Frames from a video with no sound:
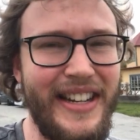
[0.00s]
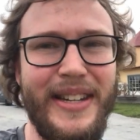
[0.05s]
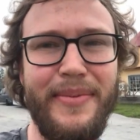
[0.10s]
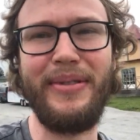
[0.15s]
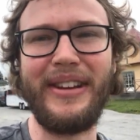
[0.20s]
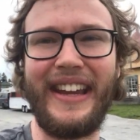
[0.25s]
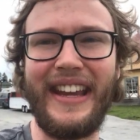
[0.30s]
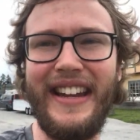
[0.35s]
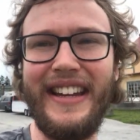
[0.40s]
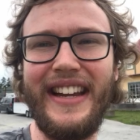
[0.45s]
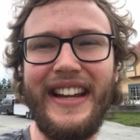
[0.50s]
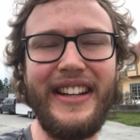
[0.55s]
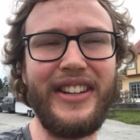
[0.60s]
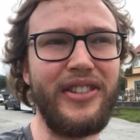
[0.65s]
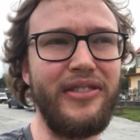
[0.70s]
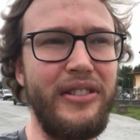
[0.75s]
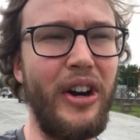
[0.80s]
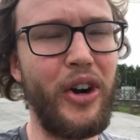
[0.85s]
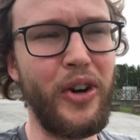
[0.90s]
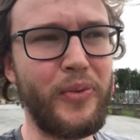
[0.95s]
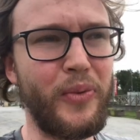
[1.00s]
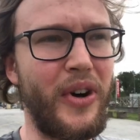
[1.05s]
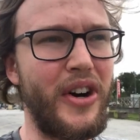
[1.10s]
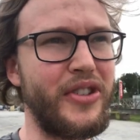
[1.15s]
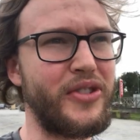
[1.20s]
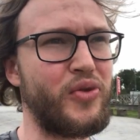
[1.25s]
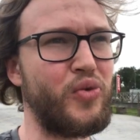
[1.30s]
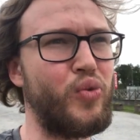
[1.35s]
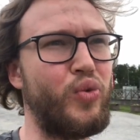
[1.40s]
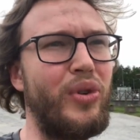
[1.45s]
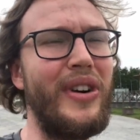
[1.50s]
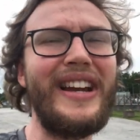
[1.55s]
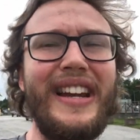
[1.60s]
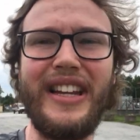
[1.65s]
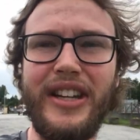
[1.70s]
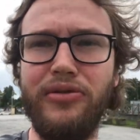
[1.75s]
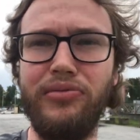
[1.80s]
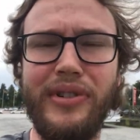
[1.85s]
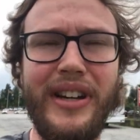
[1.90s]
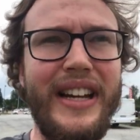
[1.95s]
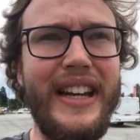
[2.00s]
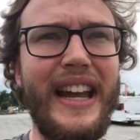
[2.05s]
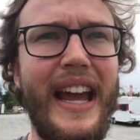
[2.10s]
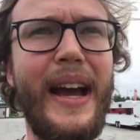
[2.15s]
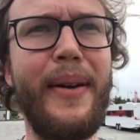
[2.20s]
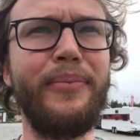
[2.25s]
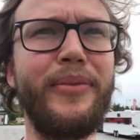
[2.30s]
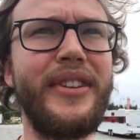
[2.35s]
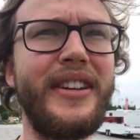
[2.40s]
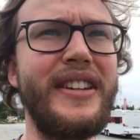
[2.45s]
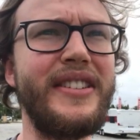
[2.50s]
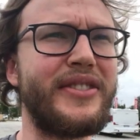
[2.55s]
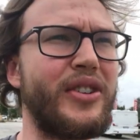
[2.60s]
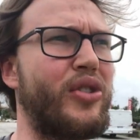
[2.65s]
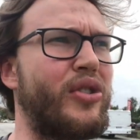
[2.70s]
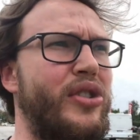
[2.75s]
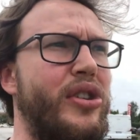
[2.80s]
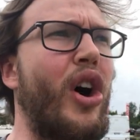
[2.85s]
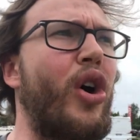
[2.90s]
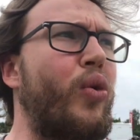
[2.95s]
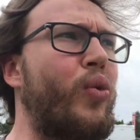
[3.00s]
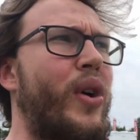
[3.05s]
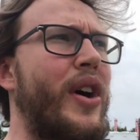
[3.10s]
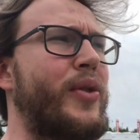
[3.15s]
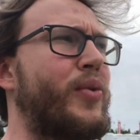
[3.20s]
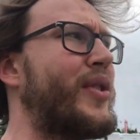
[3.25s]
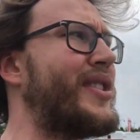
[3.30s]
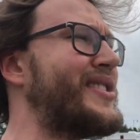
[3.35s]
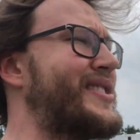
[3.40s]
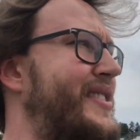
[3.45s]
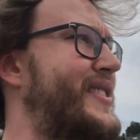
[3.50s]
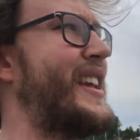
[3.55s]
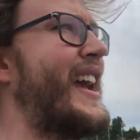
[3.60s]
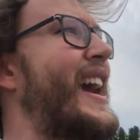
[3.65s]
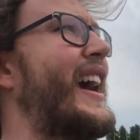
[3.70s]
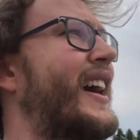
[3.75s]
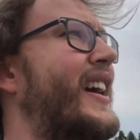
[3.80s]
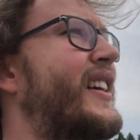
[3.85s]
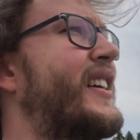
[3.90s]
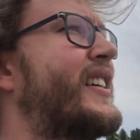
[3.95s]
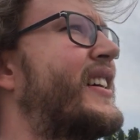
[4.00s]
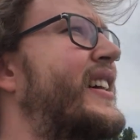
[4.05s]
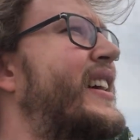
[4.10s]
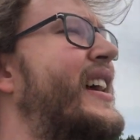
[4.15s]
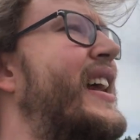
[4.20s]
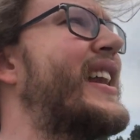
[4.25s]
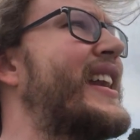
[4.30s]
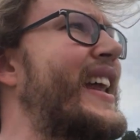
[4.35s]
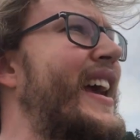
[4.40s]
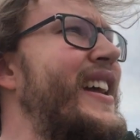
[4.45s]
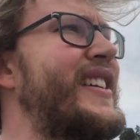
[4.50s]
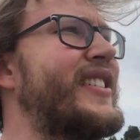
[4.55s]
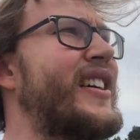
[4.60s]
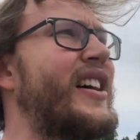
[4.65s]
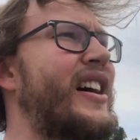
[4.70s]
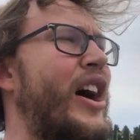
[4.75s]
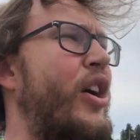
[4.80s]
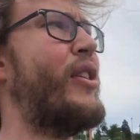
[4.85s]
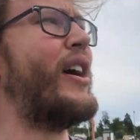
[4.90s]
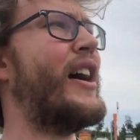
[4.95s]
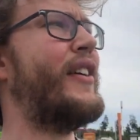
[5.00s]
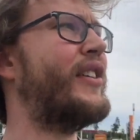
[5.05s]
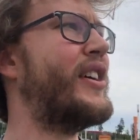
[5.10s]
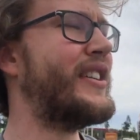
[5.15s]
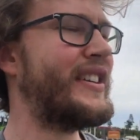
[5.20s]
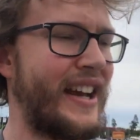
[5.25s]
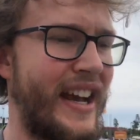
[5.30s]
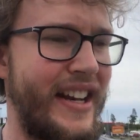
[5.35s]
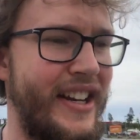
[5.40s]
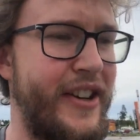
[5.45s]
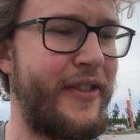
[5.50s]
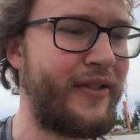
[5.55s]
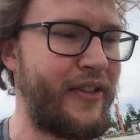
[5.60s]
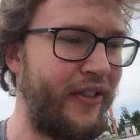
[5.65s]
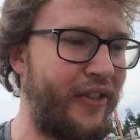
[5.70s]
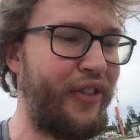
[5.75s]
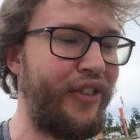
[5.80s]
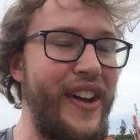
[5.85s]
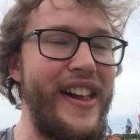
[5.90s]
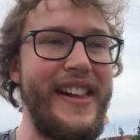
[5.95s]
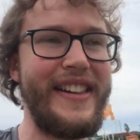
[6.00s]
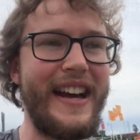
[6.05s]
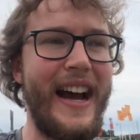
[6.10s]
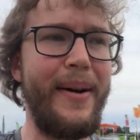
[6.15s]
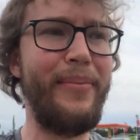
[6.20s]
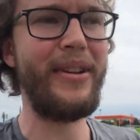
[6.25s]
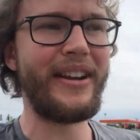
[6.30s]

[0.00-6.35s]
in the beginning, the road was really, really empty, so no one was there. Later, however, then it filled up